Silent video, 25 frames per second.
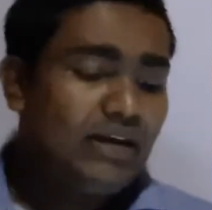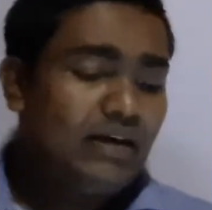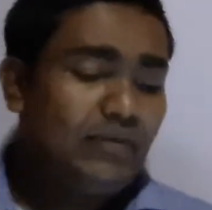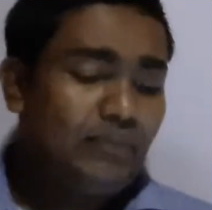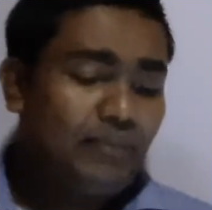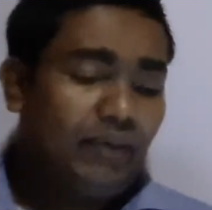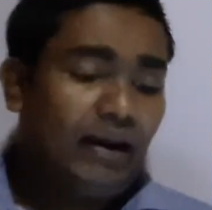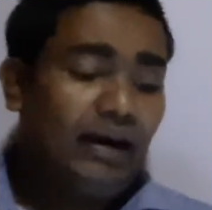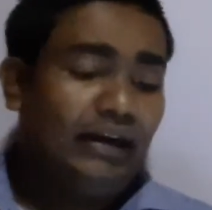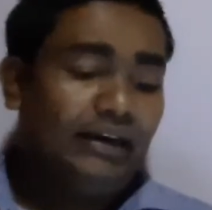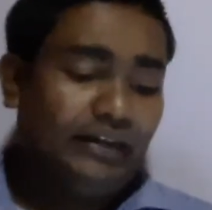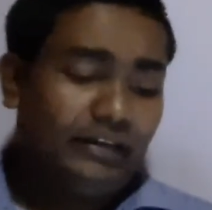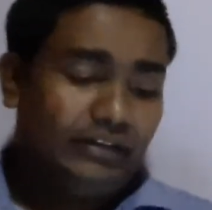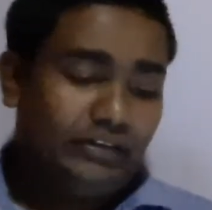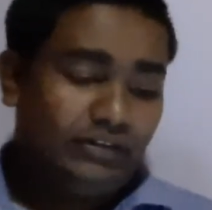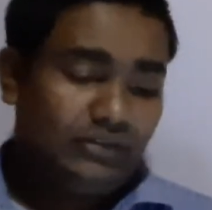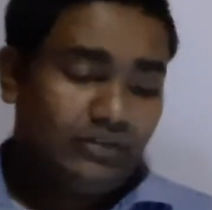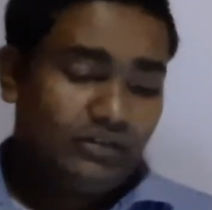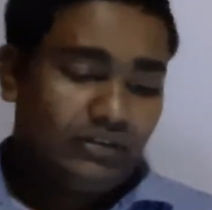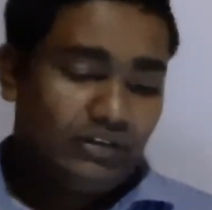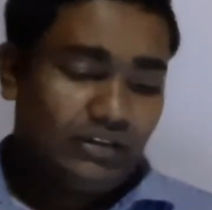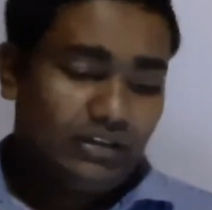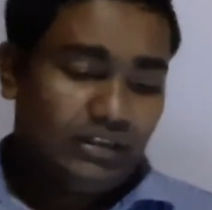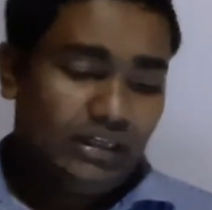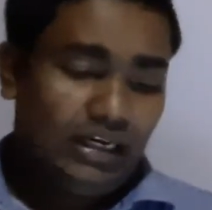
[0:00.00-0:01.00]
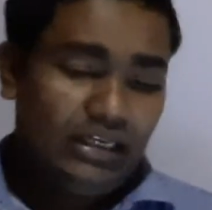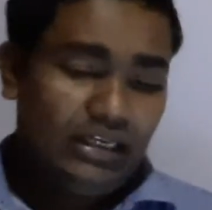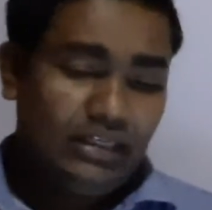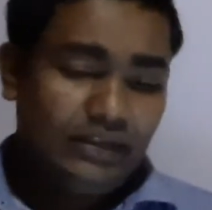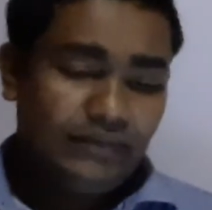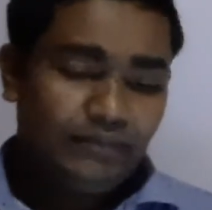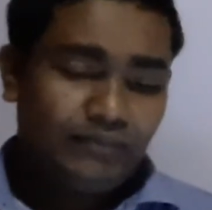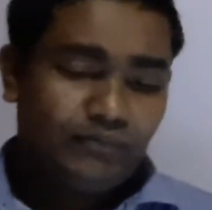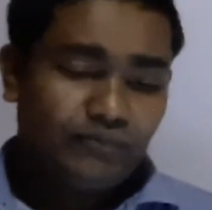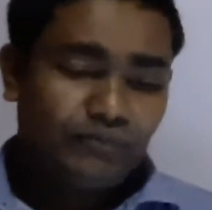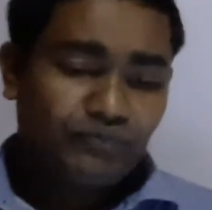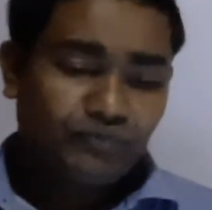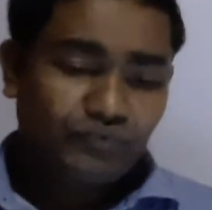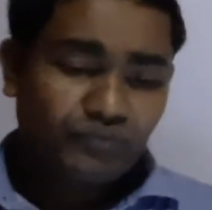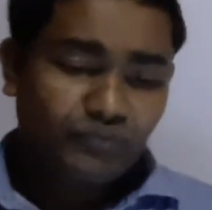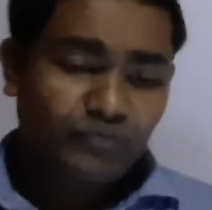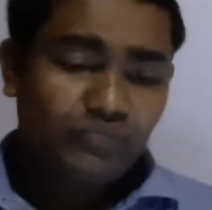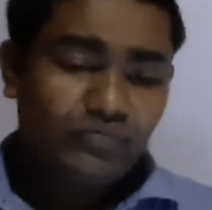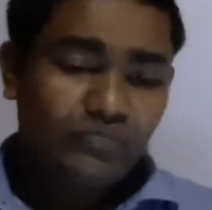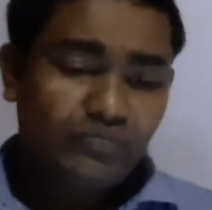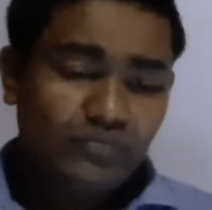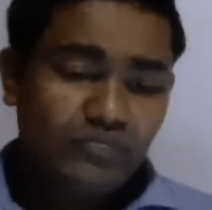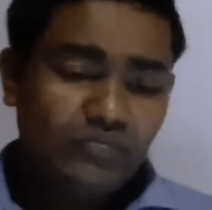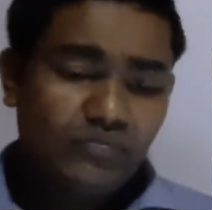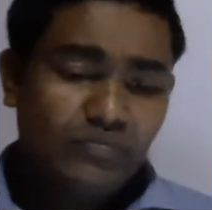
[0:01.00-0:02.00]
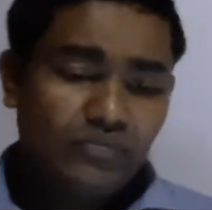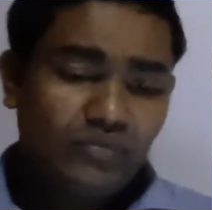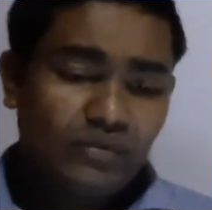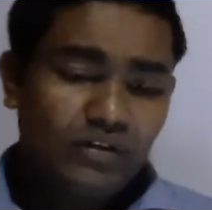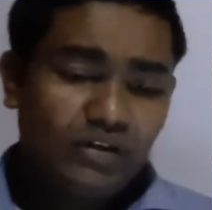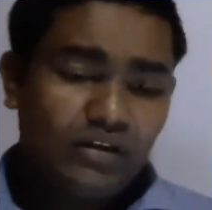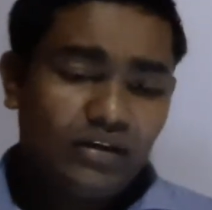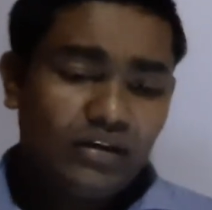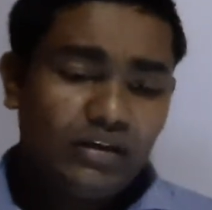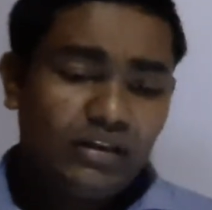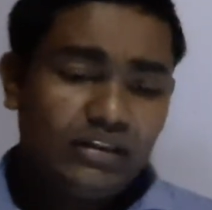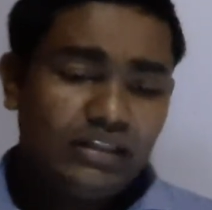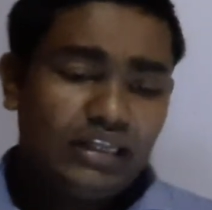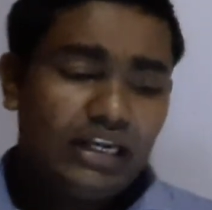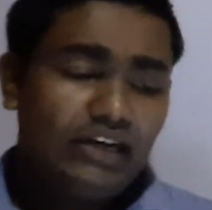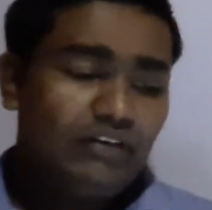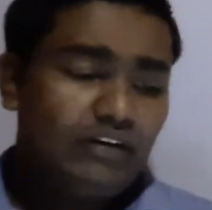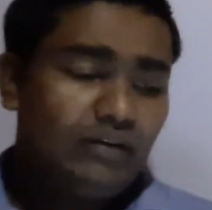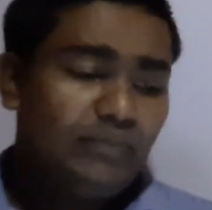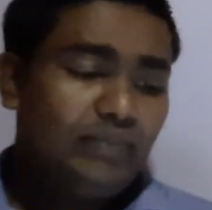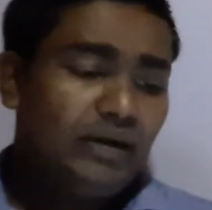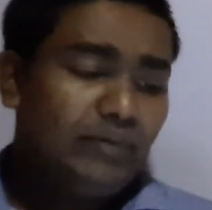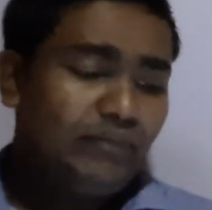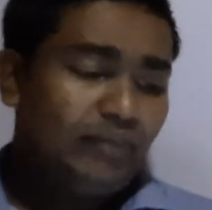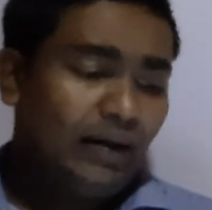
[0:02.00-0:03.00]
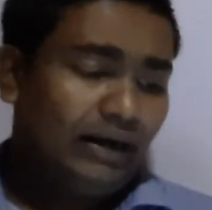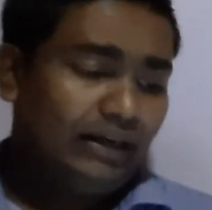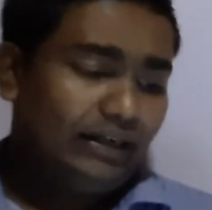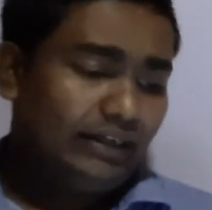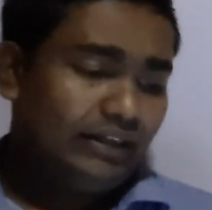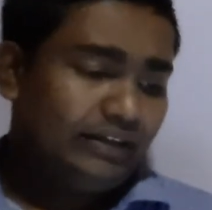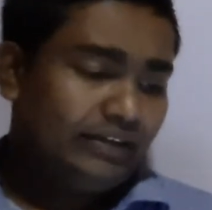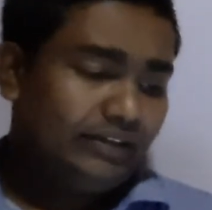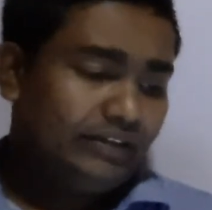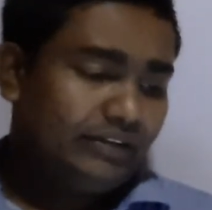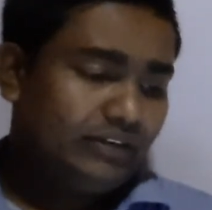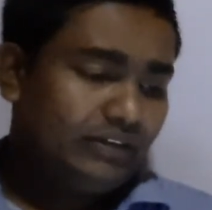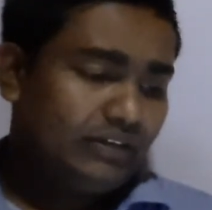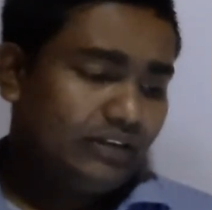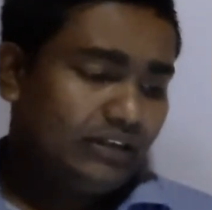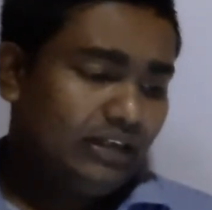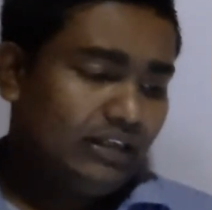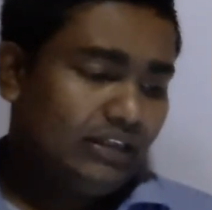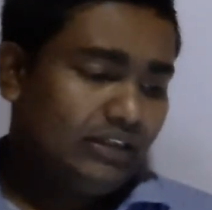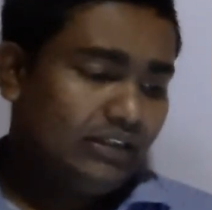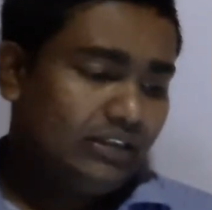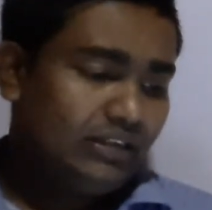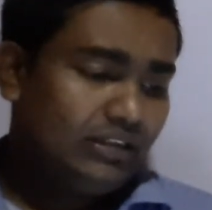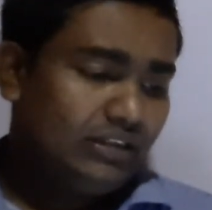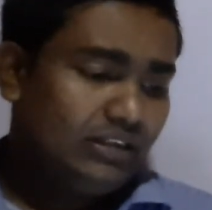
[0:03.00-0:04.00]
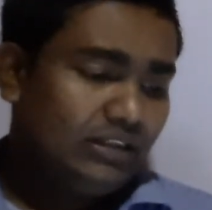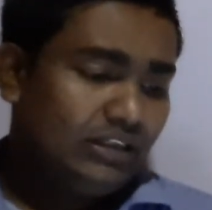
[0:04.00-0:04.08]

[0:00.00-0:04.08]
a pattern, right? That will be a pattern, right?